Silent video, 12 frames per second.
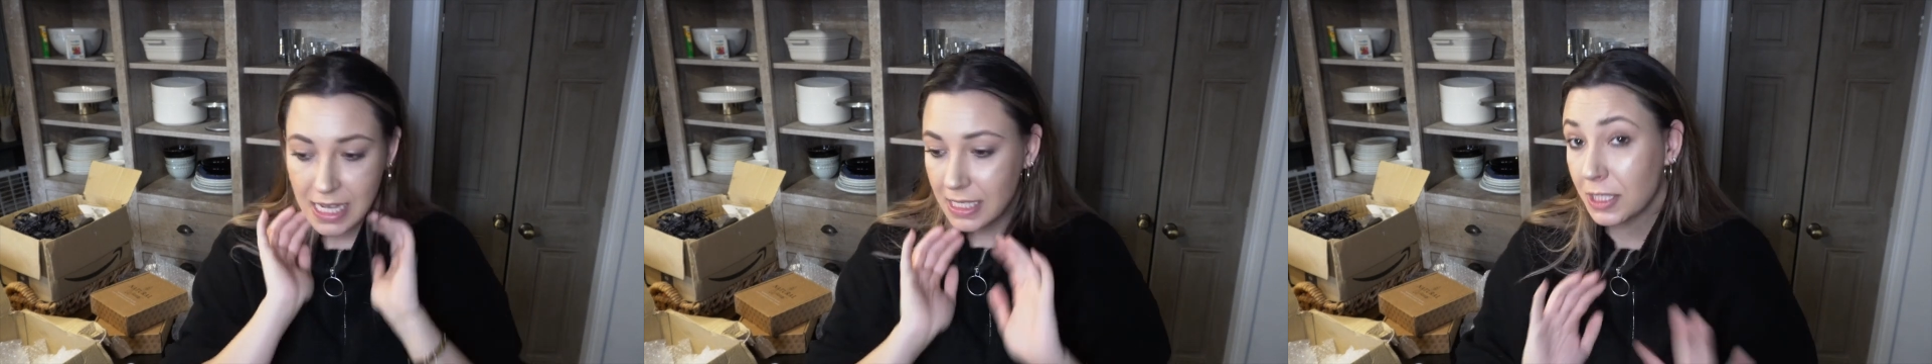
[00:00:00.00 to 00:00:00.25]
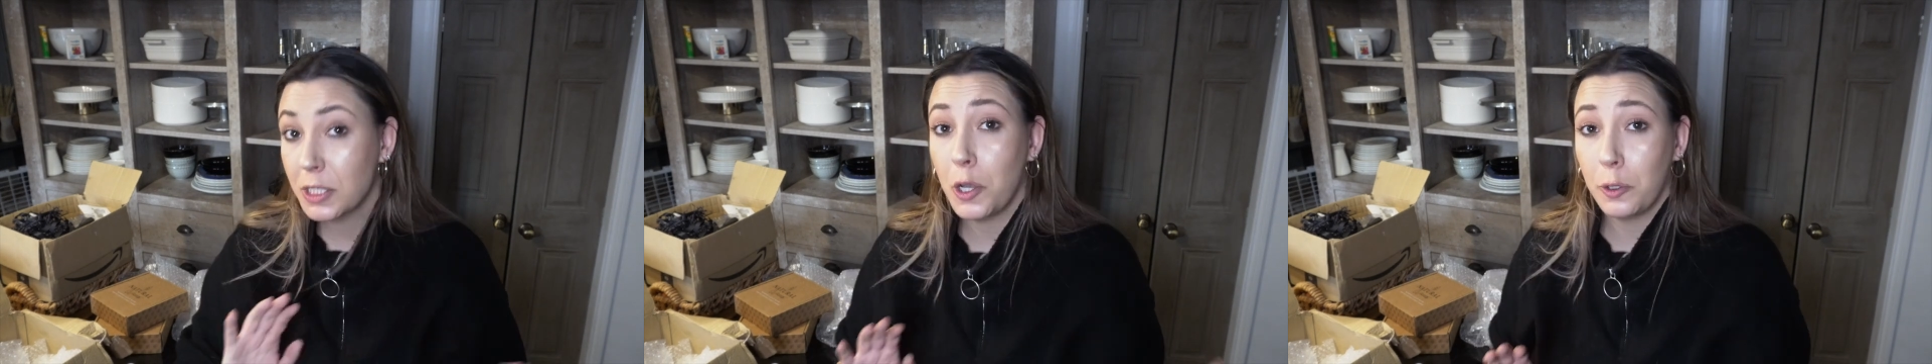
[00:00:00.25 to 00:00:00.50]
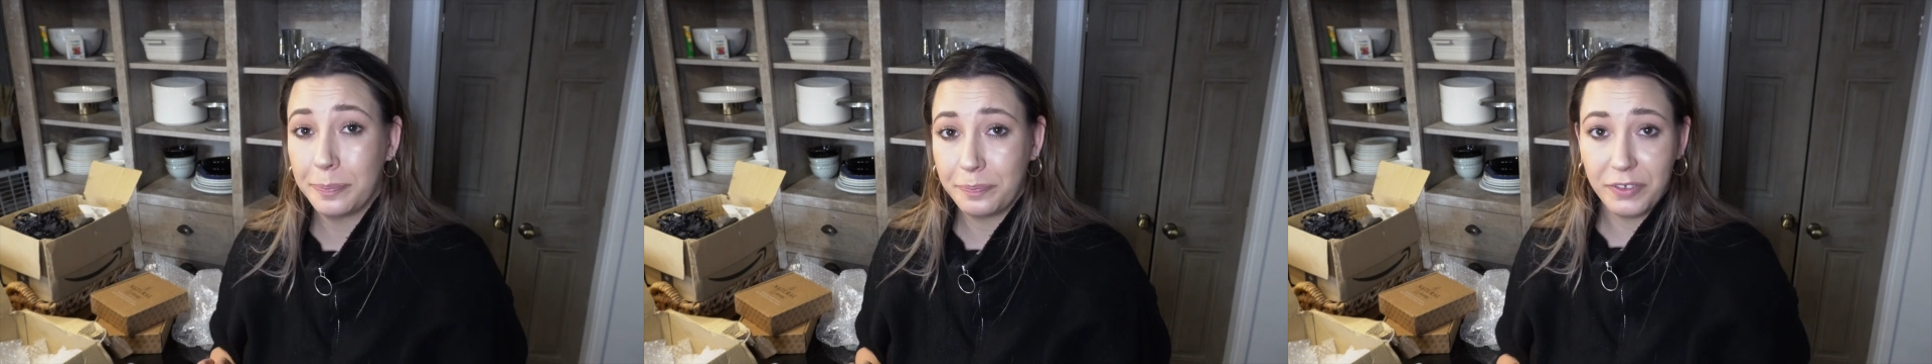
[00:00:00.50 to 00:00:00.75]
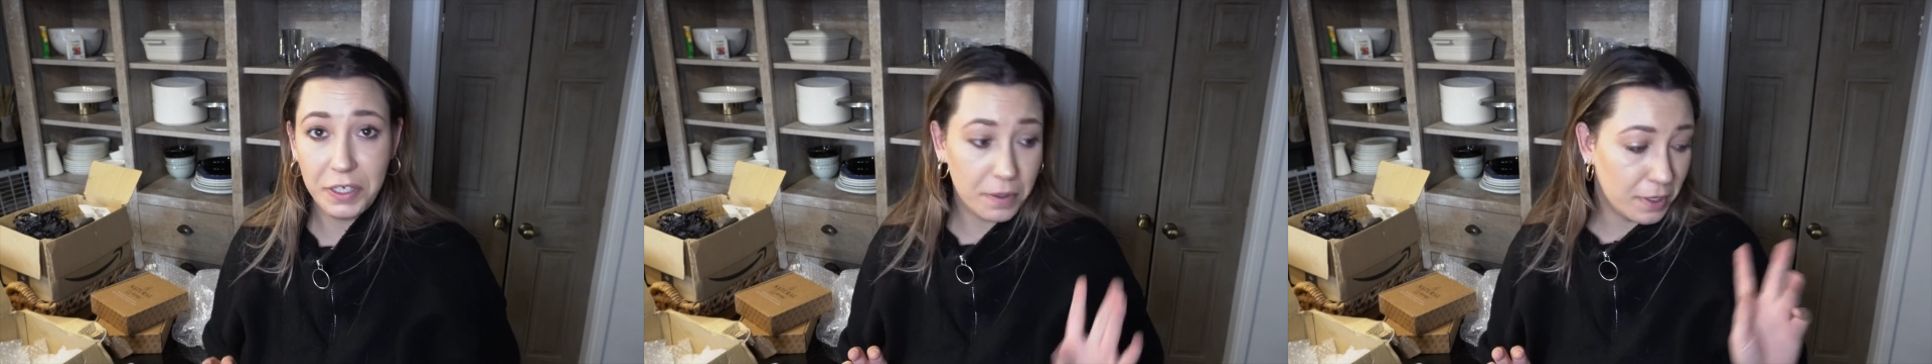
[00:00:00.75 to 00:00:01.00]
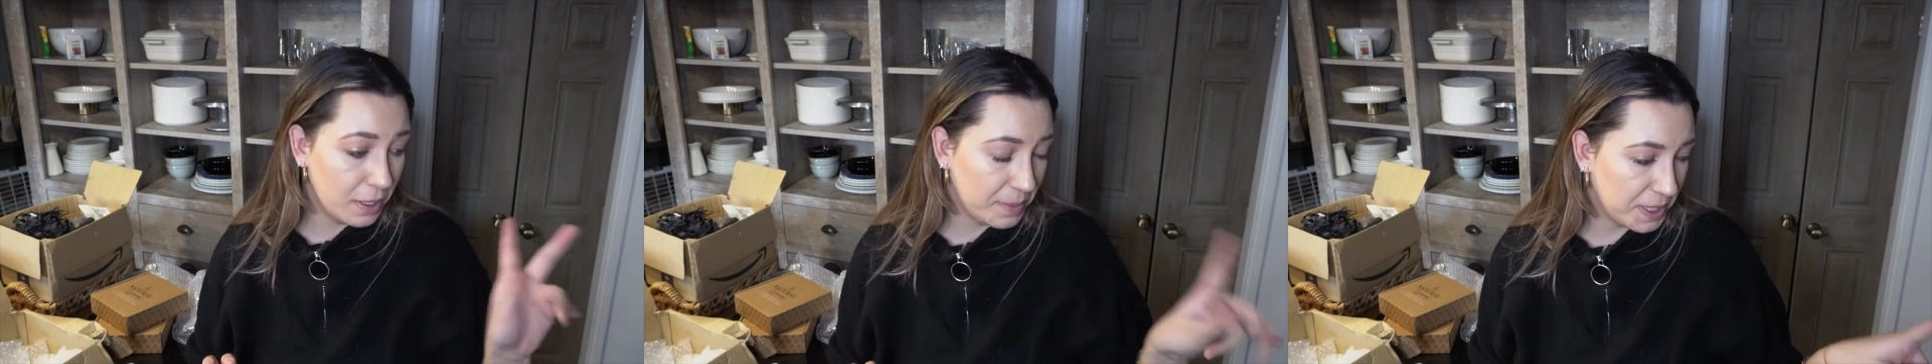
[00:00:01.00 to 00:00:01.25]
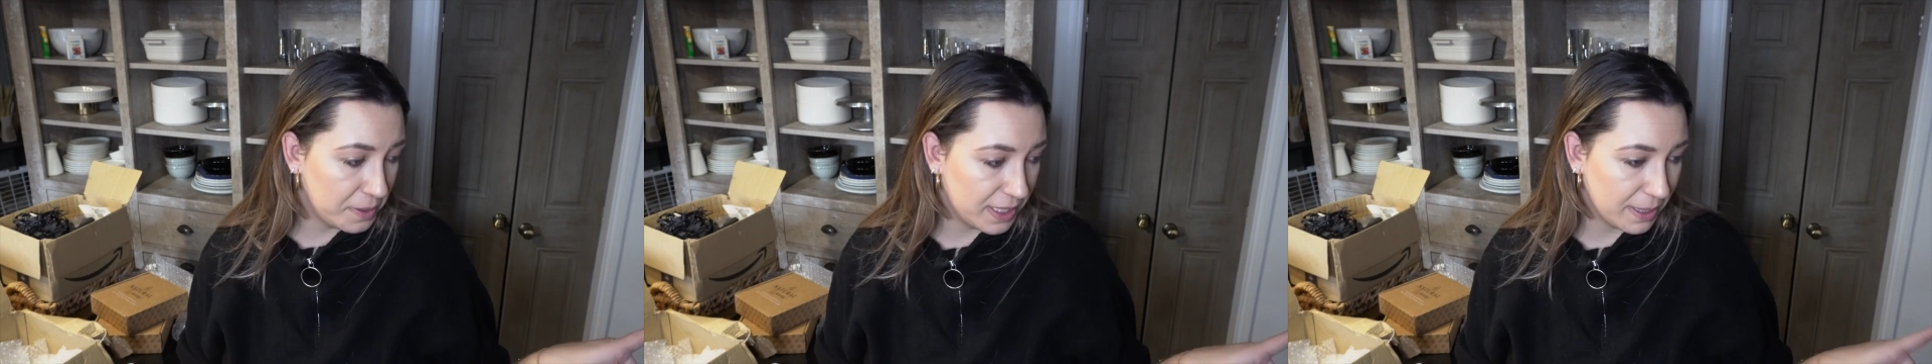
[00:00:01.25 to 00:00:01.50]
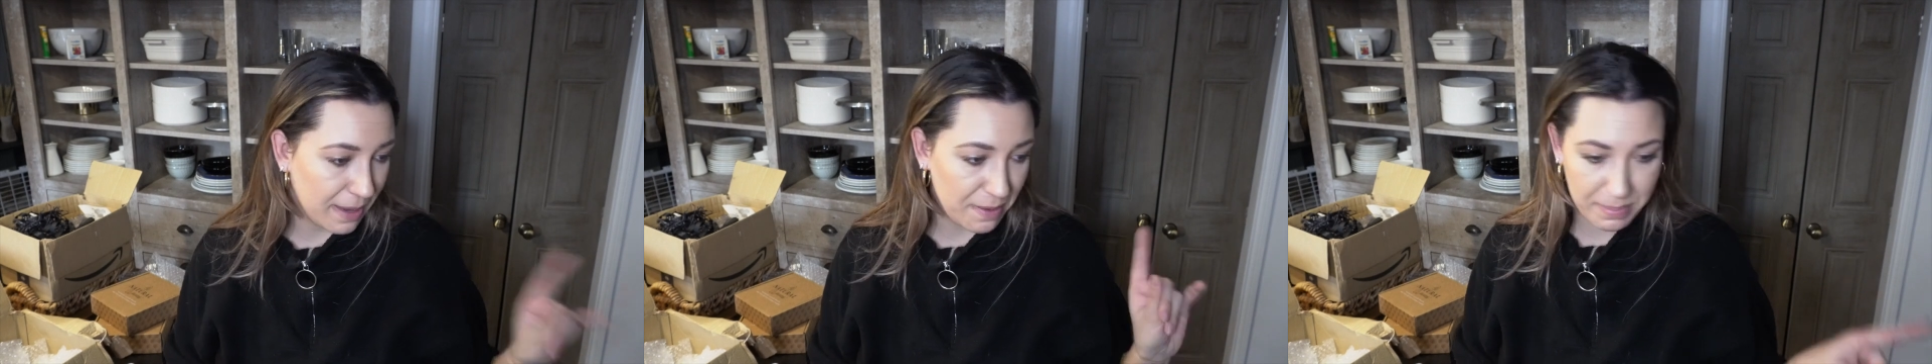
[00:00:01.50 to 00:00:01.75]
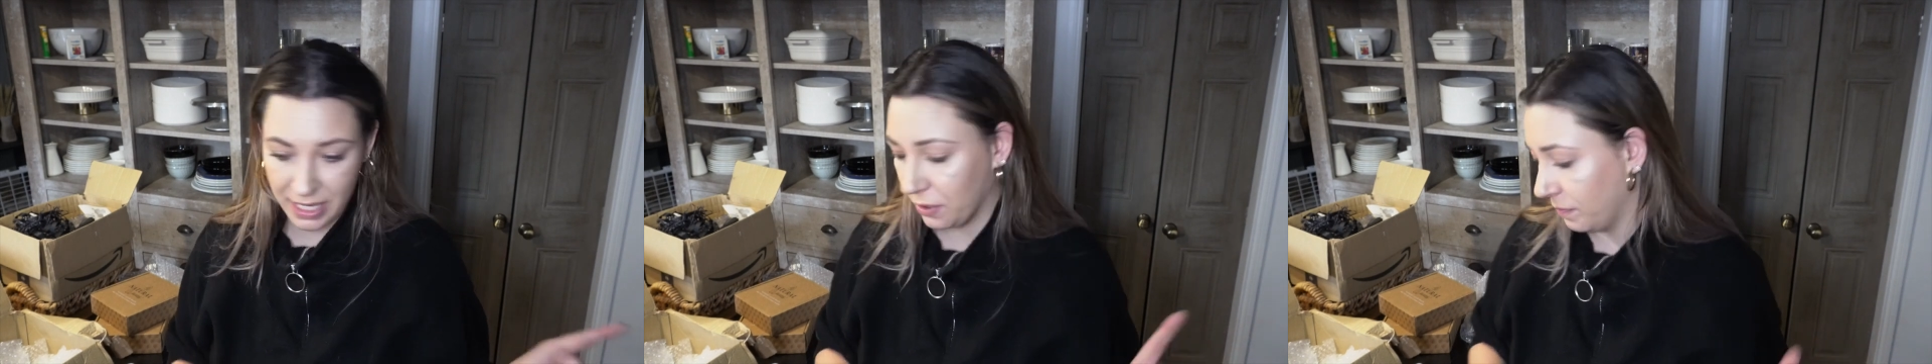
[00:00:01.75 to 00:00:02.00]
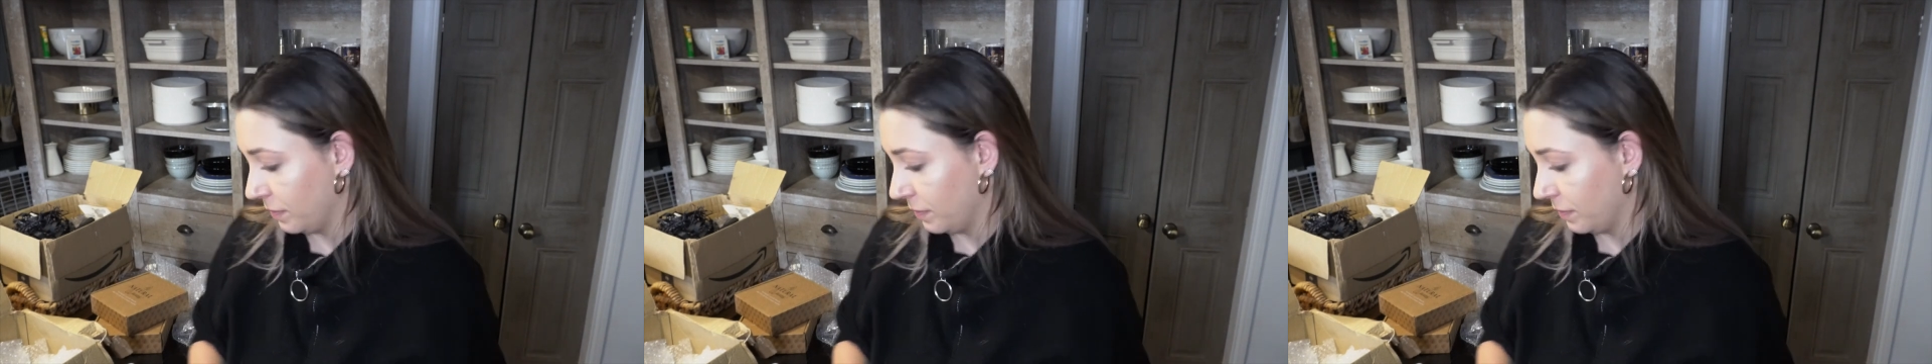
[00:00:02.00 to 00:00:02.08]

So we're not gonna be using my bigger